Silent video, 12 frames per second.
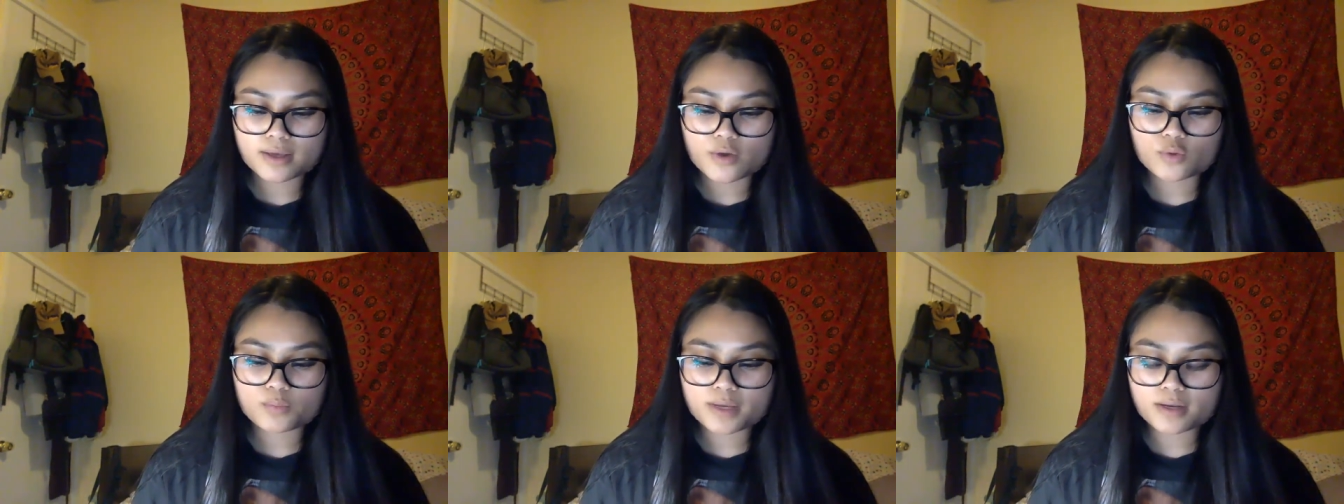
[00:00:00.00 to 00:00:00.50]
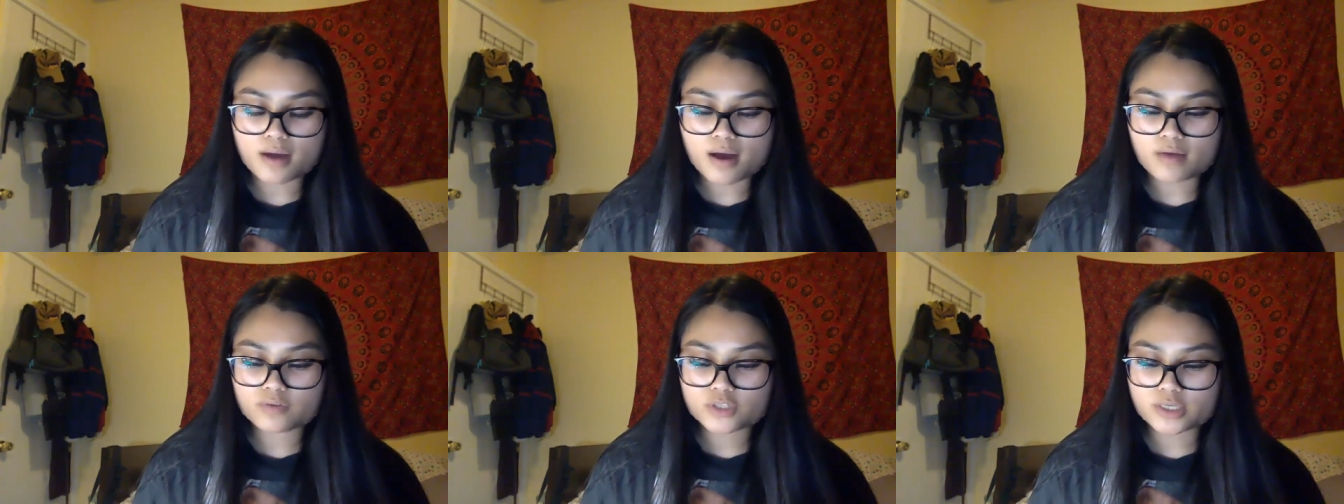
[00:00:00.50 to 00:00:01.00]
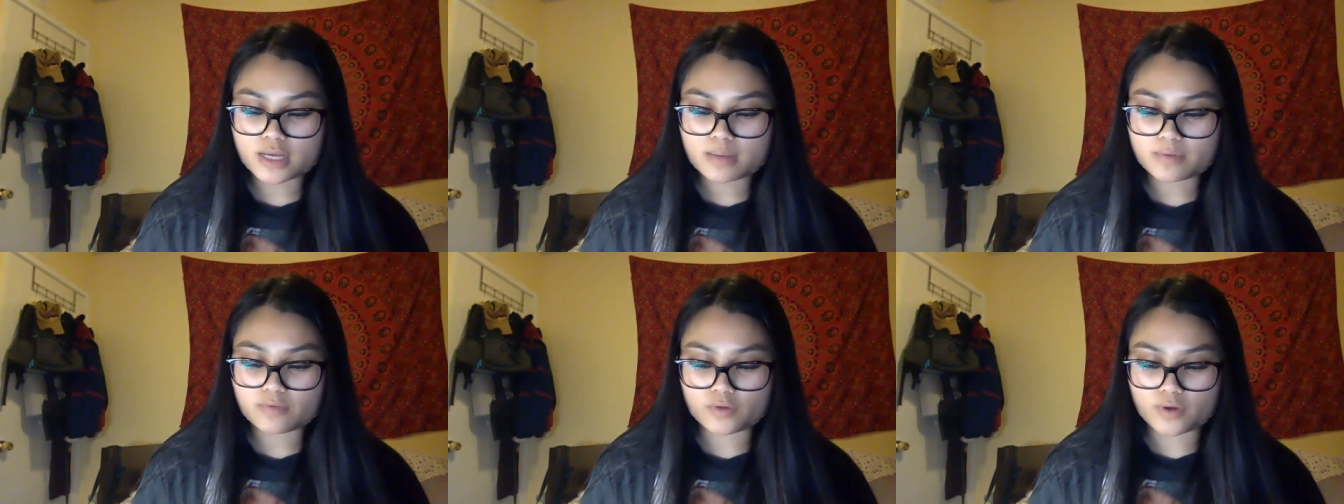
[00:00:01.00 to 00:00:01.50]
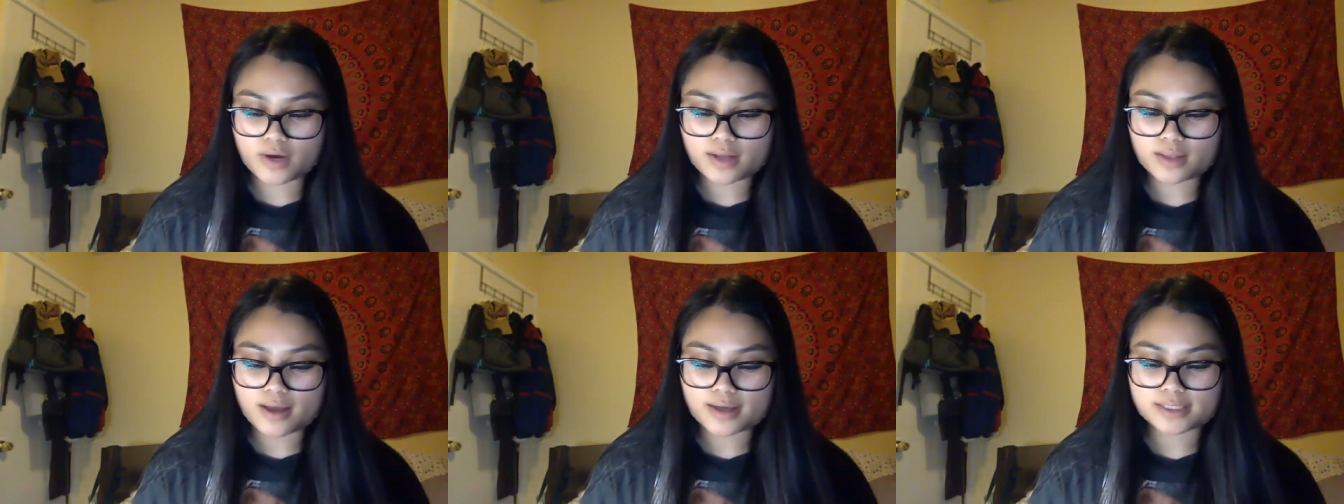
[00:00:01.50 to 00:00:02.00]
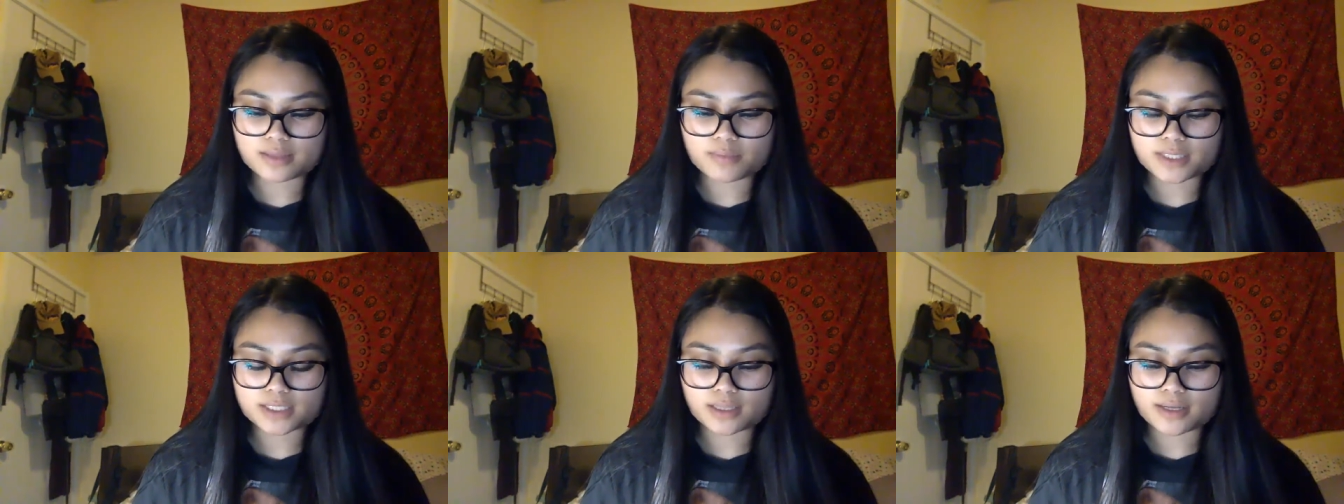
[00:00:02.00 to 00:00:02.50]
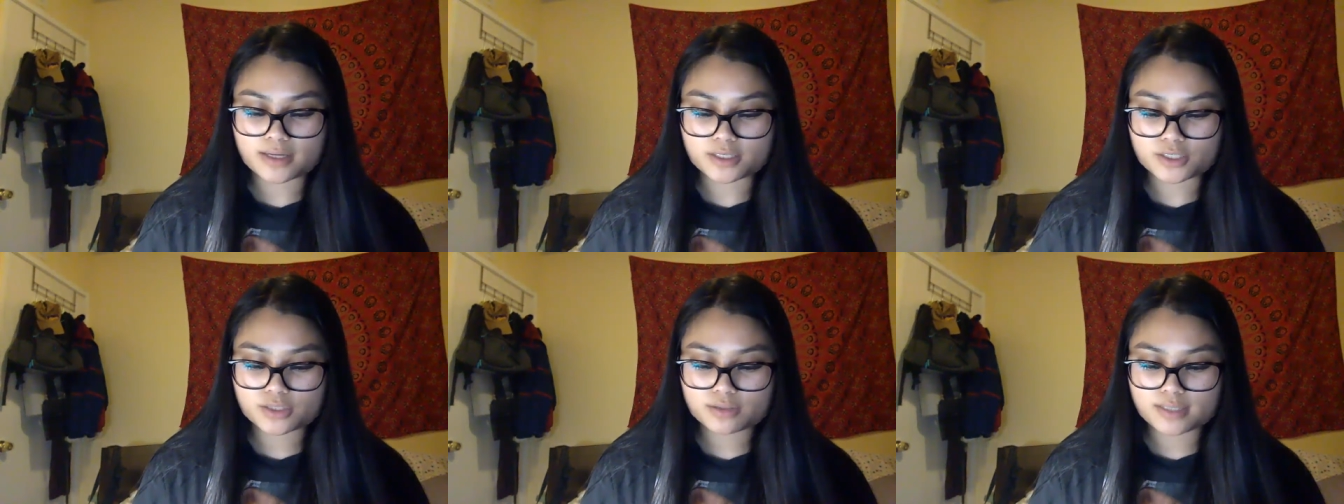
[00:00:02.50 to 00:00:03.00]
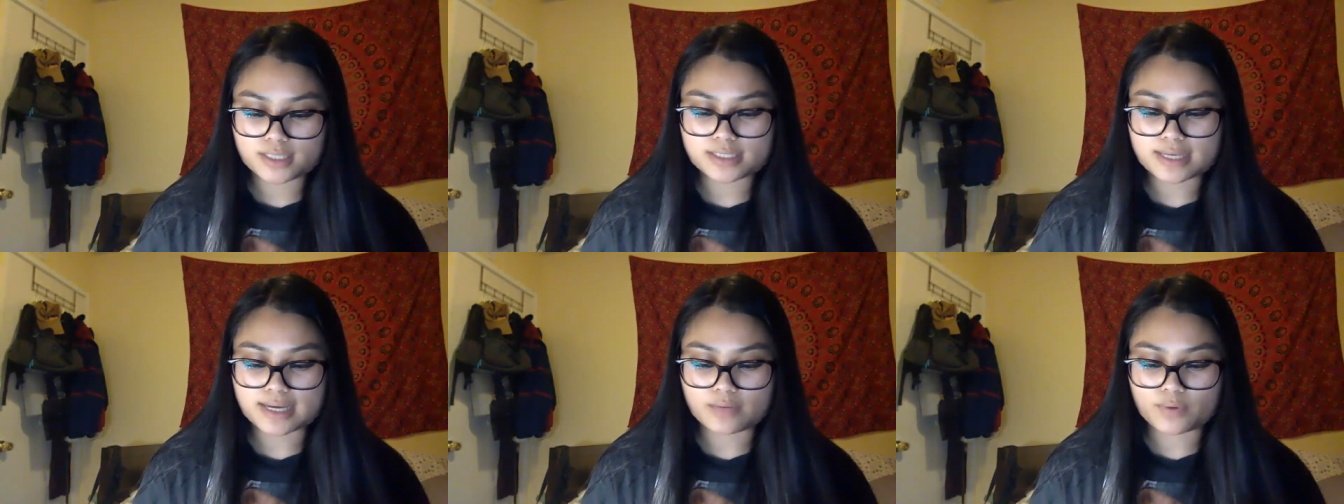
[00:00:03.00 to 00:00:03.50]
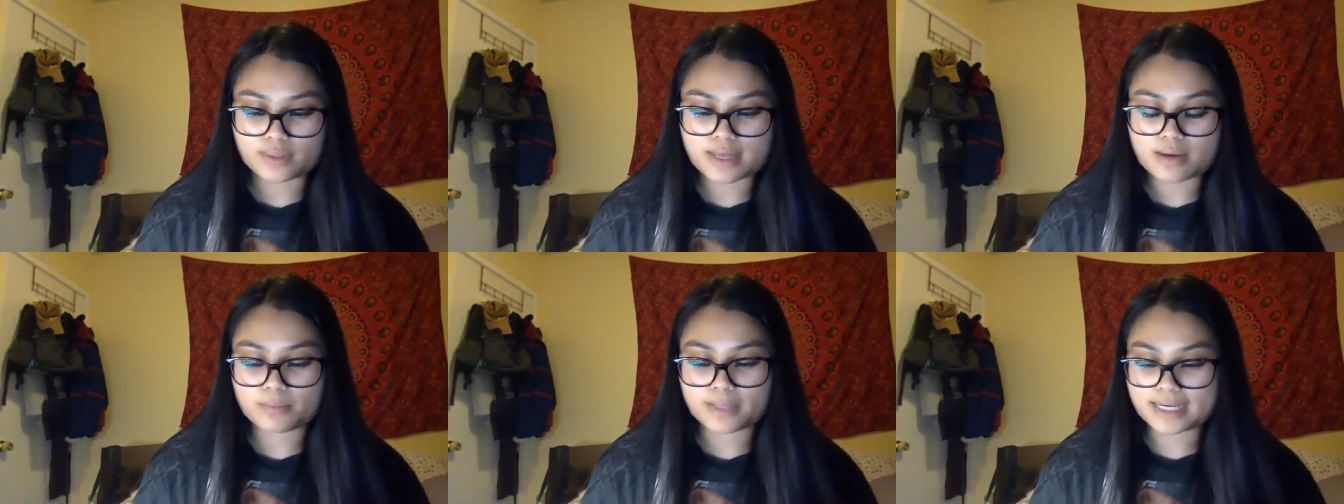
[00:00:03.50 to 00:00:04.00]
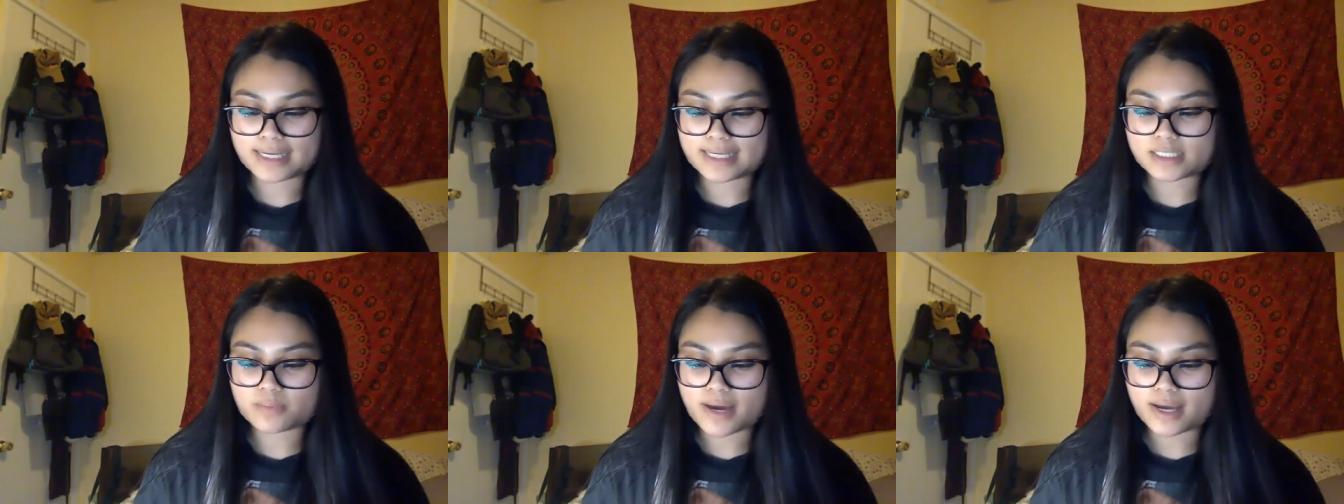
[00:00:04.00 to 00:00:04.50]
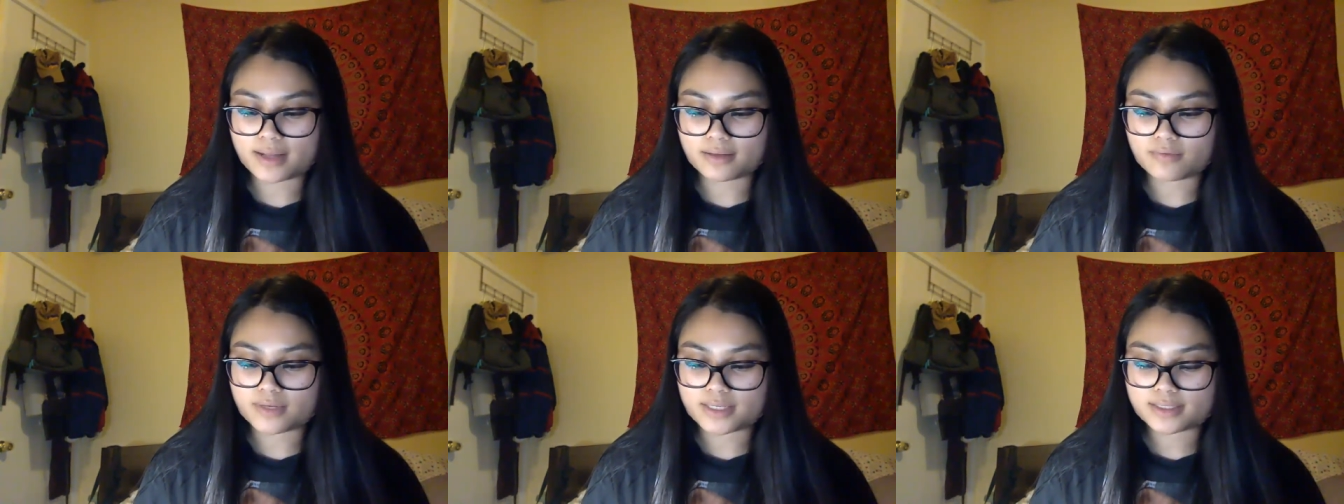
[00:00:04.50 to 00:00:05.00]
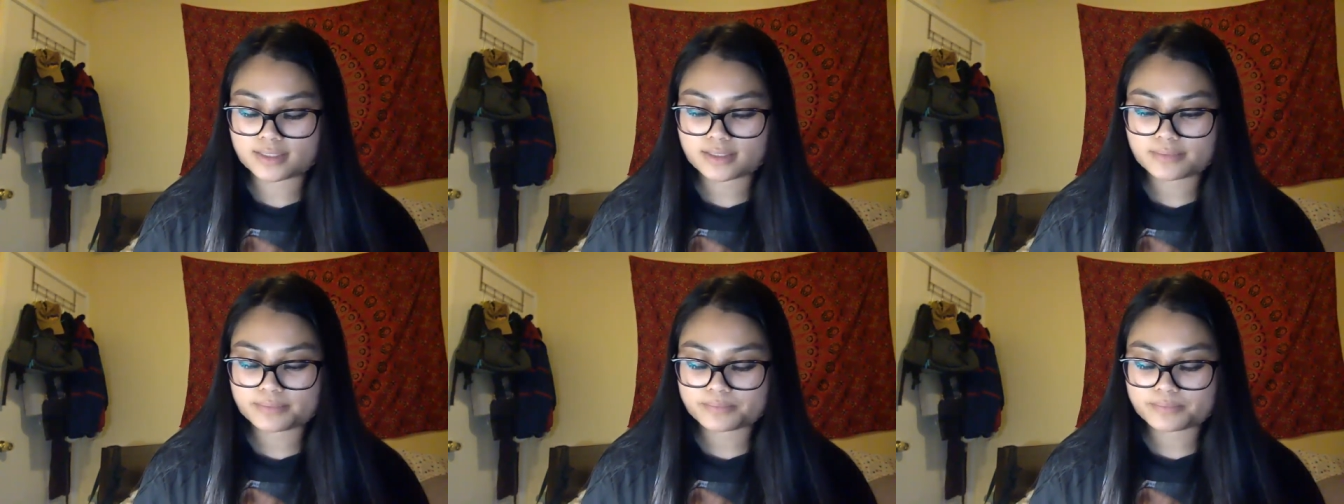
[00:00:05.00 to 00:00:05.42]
It would be an awful shame if you got lost and missed lunch, he said with that blinding smile of his.